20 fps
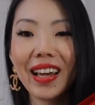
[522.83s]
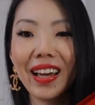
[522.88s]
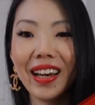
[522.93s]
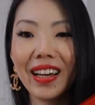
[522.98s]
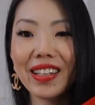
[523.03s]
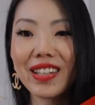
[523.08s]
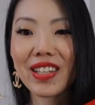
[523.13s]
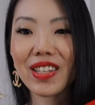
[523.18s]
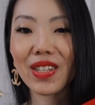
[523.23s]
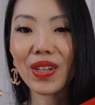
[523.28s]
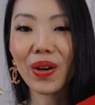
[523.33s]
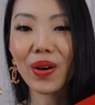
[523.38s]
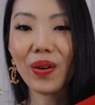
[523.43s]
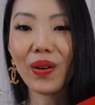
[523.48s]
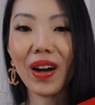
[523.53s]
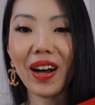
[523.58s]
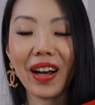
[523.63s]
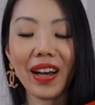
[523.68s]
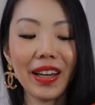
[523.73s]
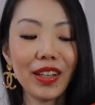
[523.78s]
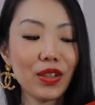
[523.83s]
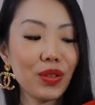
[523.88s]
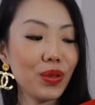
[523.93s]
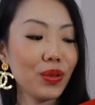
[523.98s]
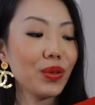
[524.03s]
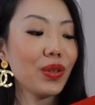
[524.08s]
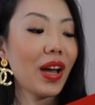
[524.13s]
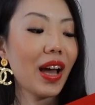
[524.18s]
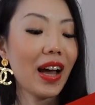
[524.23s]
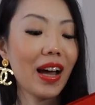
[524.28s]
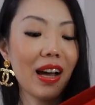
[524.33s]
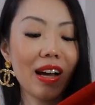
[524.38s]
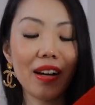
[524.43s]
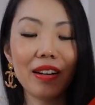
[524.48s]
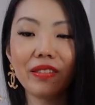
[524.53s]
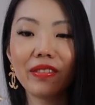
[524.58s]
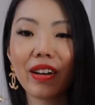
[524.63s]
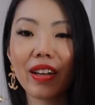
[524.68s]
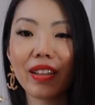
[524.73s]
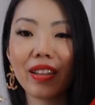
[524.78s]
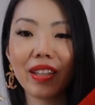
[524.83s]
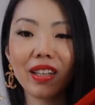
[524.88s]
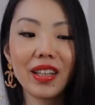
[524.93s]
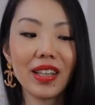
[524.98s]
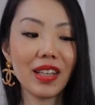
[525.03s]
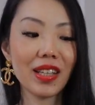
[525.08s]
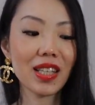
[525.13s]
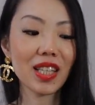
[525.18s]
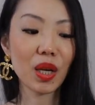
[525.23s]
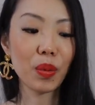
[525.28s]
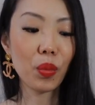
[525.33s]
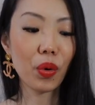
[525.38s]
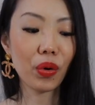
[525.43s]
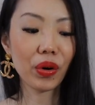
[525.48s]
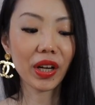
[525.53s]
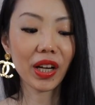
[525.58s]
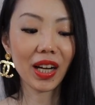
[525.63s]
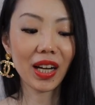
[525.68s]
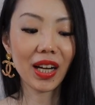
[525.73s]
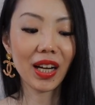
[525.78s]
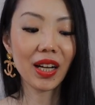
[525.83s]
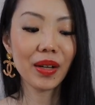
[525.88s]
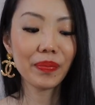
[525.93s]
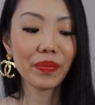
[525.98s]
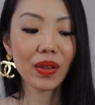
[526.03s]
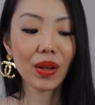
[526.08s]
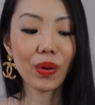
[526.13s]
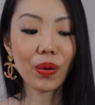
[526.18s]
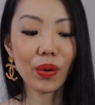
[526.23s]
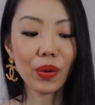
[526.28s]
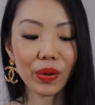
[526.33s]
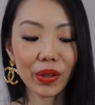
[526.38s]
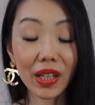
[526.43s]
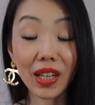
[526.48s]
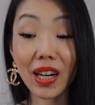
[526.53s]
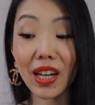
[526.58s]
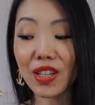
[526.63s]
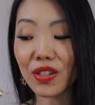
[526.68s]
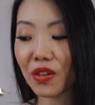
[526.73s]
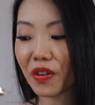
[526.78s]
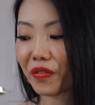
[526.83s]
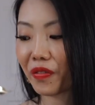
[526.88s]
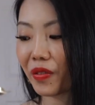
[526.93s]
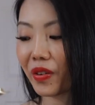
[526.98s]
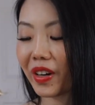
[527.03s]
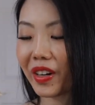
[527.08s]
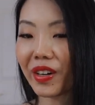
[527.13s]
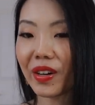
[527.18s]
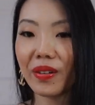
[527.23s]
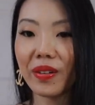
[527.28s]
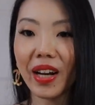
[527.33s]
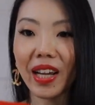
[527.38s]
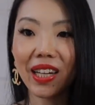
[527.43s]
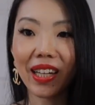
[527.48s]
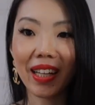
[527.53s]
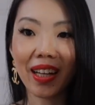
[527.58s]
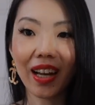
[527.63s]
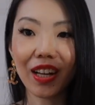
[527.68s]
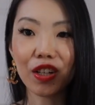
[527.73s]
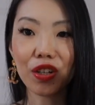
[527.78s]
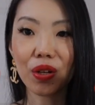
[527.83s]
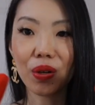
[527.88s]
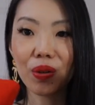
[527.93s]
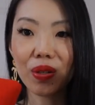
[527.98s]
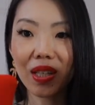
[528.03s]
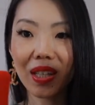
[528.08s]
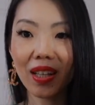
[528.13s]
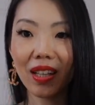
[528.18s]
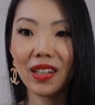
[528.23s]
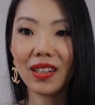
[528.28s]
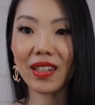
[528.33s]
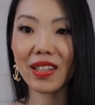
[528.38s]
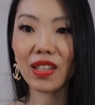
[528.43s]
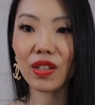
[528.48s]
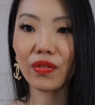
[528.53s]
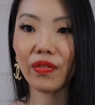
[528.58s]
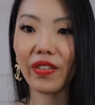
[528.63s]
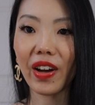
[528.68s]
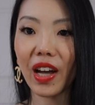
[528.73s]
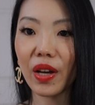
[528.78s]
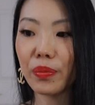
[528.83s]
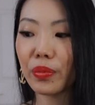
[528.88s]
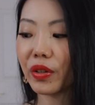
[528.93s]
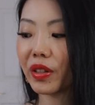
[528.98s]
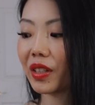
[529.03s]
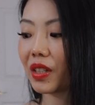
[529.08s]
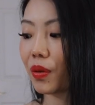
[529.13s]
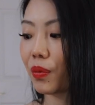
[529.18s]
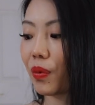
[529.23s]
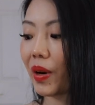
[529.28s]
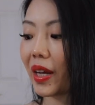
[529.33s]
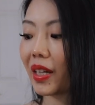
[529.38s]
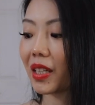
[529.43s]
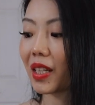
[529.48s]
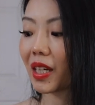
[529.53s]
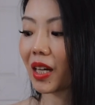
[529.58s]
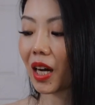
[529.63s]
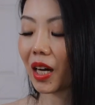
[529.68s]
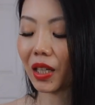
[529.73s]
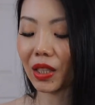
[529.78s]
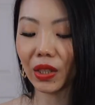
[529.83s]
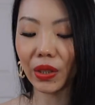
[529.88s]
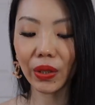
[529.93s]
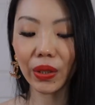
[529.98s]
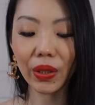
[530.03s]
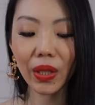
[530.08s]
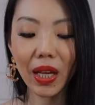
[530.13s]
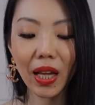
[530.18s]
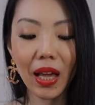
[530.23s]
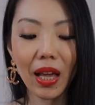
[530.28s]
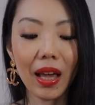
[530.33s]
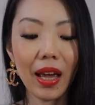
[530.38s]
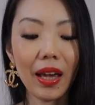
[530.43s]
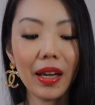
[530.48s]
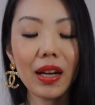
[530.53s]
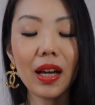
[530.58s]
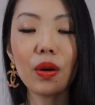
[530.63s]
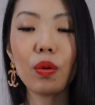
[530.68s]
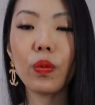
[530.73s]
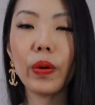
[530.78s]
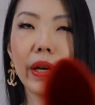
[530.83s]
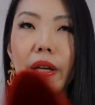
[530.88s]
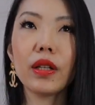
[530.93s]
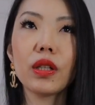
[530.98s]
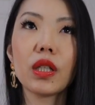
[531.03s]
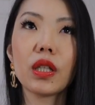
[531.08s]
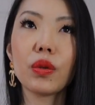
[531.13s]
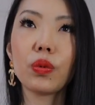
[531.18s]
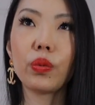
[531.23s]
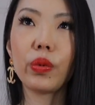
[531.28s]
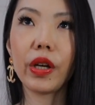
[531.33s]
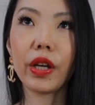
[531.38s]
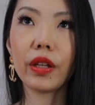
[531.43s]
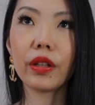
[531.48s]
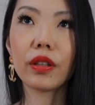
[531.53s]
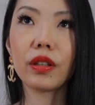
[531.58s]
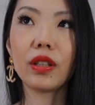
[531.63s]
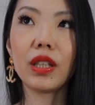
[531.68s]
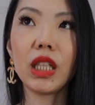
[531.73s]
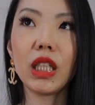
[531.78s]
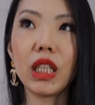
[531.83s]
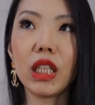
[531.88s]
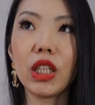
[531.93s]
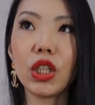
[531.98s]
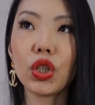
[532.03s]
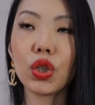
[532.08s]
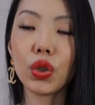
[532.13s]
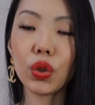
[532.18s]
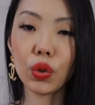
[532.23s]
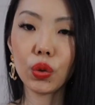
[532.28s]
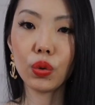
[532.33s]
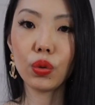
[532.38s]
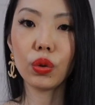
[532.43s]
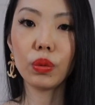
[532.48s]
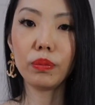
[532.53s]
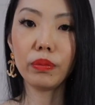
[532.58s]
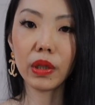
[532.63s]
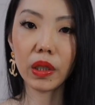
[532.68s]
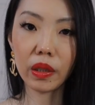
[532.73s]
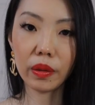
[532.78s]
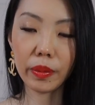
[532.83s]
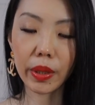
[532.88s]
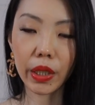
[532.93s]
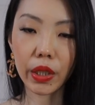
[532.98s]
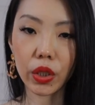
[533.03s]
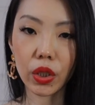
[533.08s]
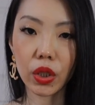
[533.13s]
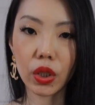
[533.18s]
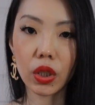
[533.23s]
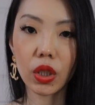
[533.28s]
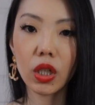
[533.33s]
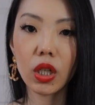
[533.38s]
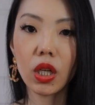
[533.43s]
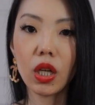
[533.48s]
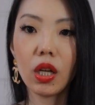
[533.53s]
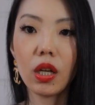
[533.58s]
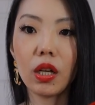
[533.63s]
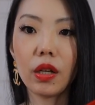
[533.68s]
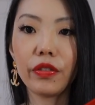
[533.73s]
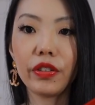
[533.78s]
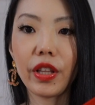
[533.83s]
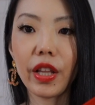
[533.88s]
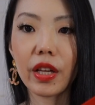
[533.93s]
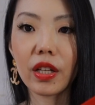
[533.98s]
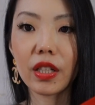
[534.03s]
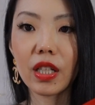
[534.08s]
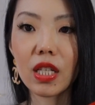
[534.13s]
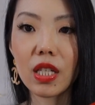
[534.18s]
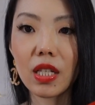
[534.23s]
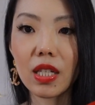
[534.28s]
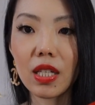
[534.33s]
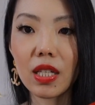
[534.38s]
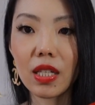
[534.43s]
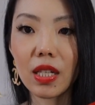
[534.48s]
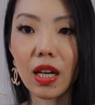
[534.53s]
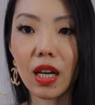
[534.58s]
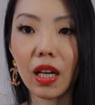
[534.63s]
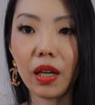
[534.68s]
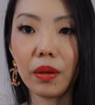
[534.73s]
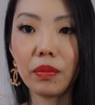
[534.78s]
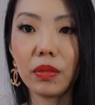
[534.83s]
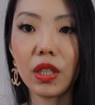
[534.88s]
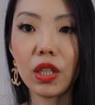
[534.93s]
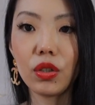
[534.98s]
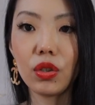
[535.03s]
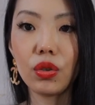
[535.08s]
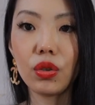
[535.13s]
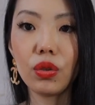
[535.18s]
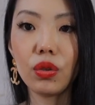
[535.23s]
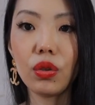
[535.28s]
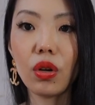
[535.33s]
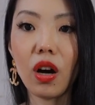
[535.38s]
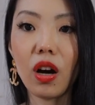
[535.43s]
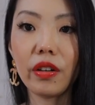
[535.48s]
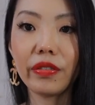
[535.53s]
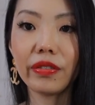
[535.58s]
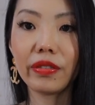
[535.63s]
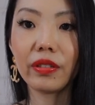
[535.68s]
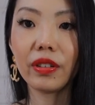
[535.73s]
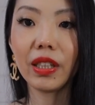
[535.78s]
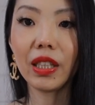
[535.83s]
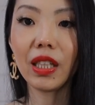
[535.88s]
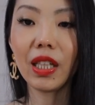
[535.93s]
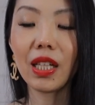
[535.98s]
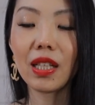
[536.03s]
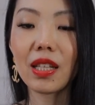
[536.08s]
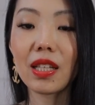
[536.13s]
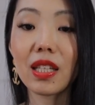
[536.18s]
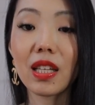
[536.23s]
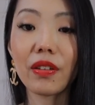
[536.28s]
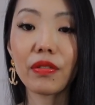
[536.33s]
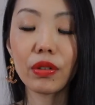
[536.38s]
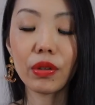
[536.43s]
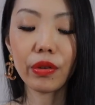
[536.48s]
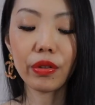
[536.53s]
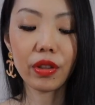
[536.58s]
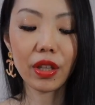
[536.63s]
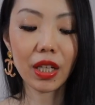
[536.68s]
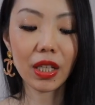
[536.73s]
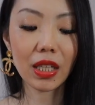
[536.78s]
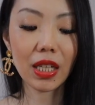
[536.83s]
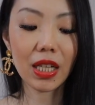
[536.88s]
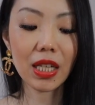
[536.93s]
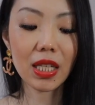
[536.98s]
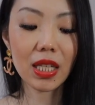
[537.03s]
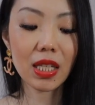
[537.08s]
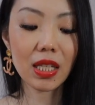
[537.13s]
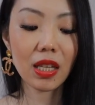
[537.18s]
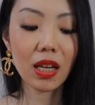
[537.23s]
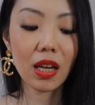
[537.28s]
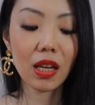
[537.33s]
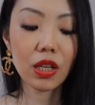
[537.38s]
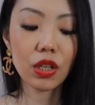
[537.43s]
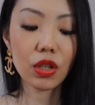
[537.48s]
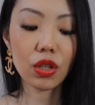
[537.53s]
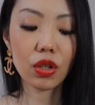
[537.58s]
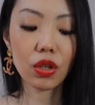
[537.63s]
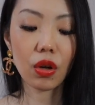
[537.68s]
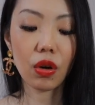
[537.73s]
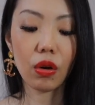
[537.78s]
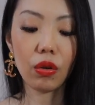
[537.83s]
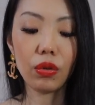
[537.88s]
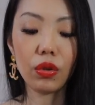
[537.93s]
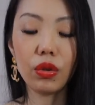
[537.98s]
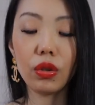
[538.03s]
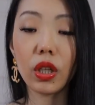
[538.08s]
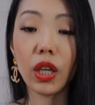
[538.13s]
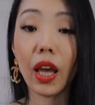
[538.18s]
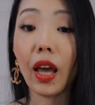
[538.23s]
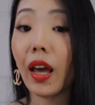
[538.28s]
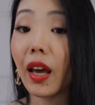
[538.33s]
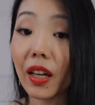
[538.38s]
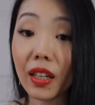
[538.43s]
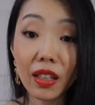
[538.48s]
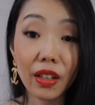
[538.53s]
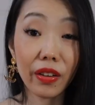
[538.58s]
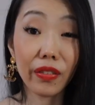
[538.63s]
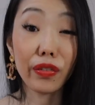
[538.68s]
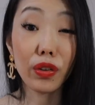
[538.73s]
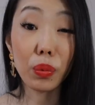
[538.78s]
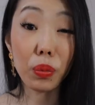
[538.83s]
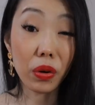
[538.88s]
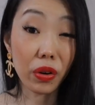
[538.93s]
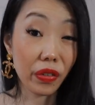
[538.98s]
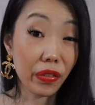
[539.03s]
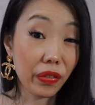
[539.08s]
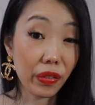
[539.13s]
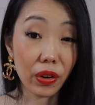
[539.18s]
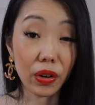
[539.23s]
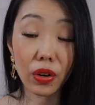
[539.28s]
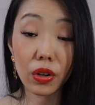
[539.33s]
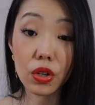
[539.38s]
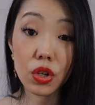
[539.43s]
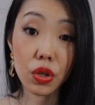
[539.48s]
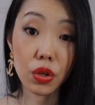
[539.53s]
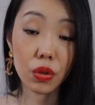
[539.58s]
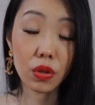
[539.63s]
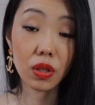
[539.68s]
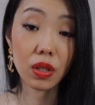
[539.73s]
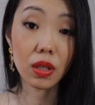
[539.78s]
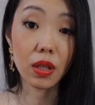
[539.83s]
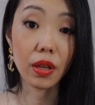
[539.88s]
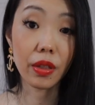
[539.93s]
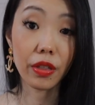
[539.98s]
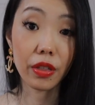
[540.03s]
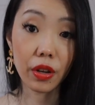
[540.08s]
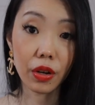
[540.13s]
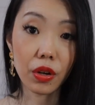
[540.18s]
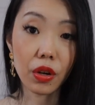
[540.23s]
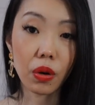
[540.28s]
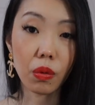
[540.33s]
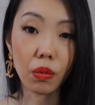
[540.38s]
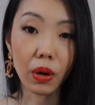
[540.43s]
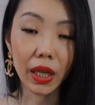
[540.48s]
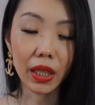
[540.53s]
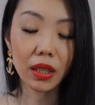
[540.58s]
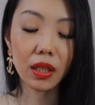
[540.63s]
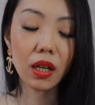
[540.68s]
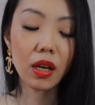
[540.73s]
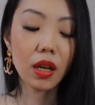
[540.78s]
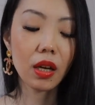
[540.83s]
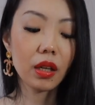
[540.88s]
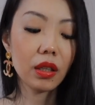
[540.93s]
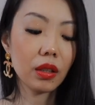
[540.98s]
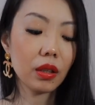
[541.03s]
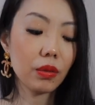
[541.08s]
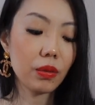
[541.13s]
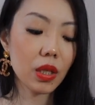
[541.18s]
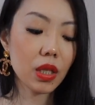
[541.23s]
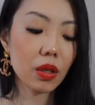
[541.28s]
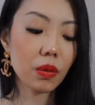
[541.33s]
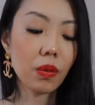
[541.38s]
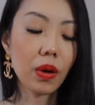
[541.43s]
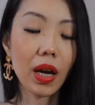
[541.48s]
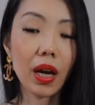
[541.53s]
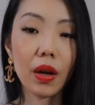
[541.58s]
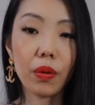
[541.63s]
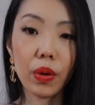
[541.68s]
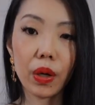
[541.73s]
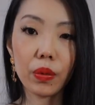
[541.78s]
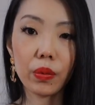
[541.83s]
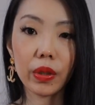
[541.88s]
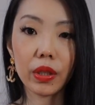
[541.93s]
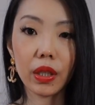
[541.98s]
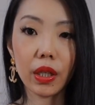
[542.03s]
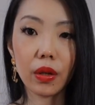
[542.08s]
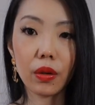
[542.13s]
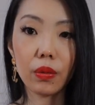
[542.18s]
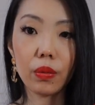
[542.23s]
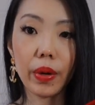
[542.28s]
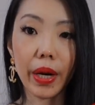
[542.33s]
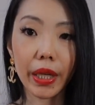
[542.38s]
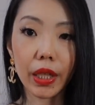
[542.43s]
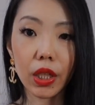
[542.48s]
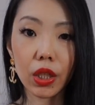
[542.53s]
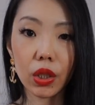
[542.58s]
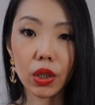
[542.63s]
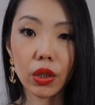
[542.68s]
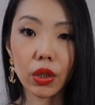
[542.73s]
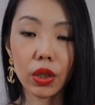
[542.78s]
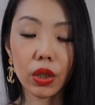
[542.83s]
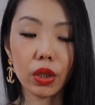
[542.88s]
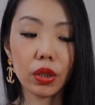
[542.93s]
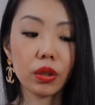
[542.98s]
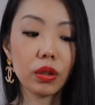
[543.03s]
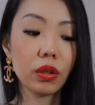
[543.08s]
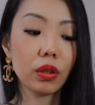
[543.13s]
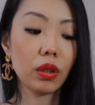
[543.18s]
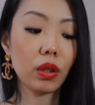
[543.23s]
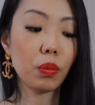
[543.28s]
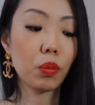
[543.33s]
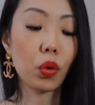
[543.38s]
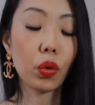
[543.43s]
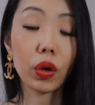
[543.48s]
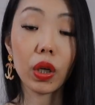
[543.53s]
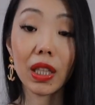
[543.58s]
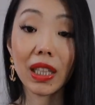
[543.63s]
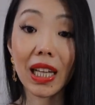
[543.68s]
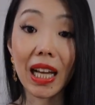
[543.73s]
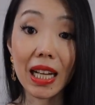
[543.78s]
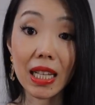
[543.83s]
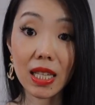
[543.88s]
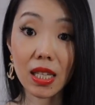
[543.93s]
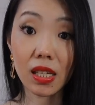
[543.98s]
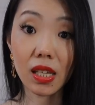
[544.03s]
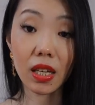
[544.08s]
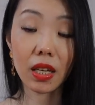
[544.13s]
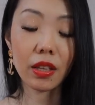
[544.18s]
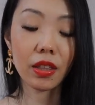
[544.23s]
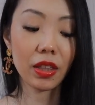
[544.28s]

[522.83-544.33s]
And so I do have the Samorga organizer for it already. I chose it in this vibrant red color, and I went with the 2mm thickness this time. They do offer it in several thickness, so you can, if you prefer, choose the thinner one. The reason why I went with their regular, the more classic